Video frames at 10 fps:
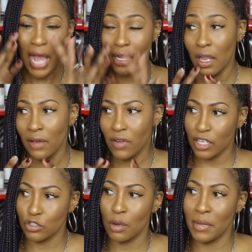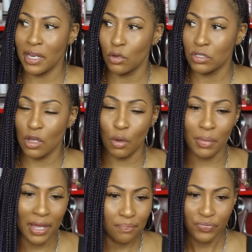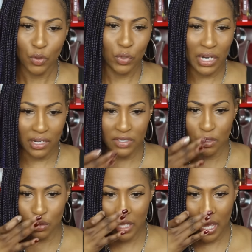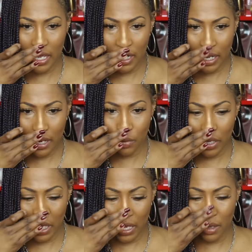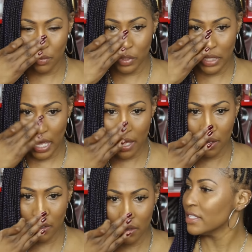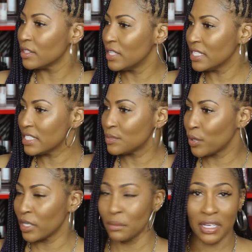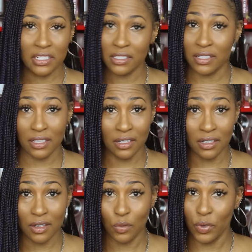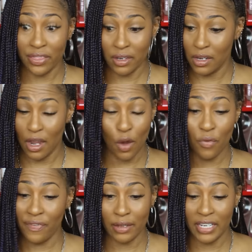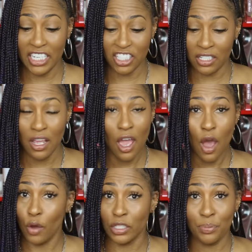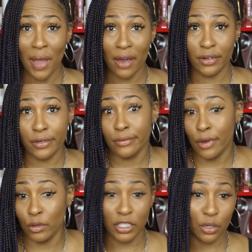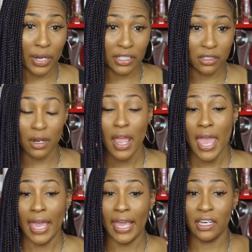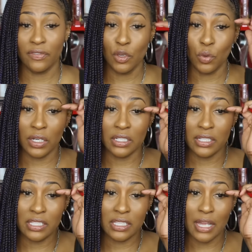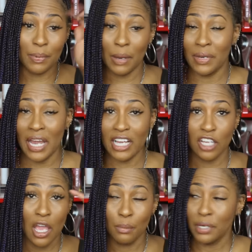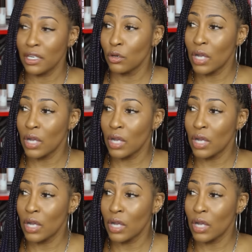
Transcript: I love contouring my nose though, but we're not even doing that, and I kind of went ham with that so this is pretty much the look with no foundation, only powder, only corrector. And if you want to step it up a notch, put a little